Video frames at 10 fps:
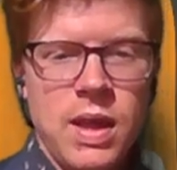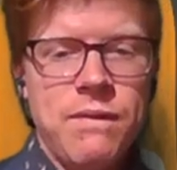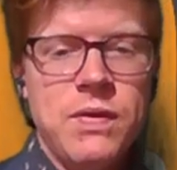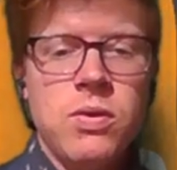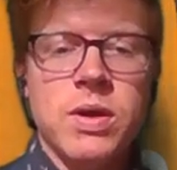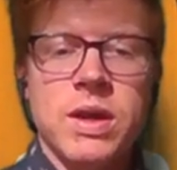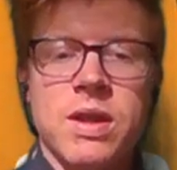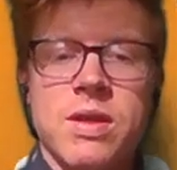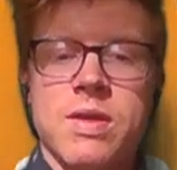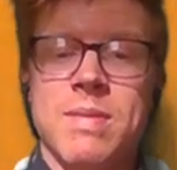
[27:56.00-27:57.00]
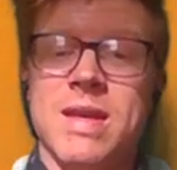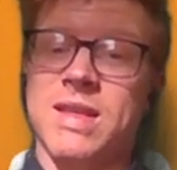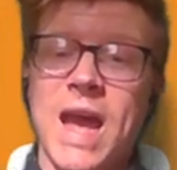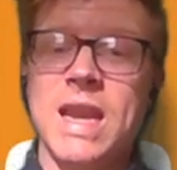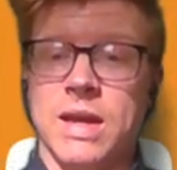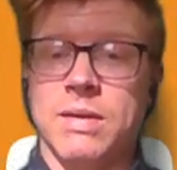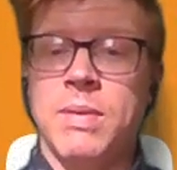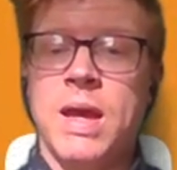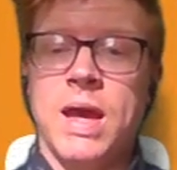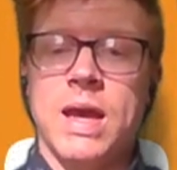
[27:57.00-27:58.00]
If an organism is circadian,
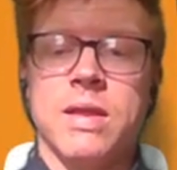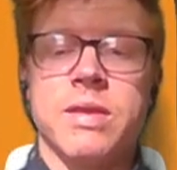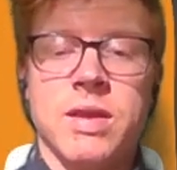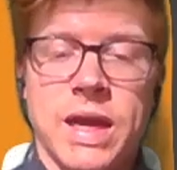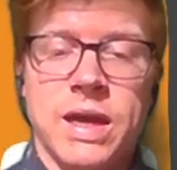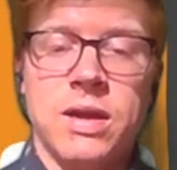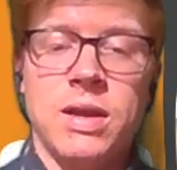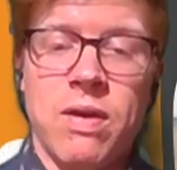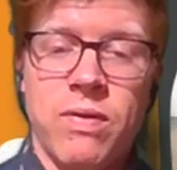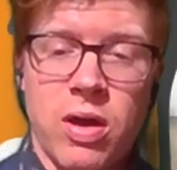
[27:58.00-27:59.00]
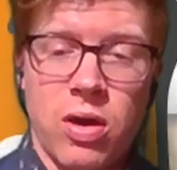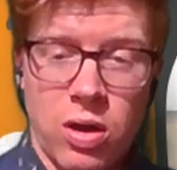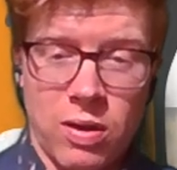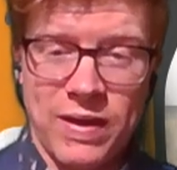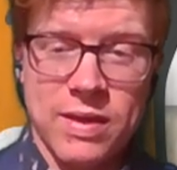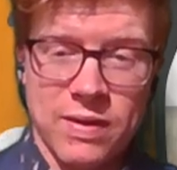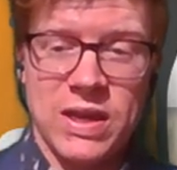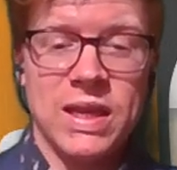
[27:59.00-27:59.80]
its cycle of activity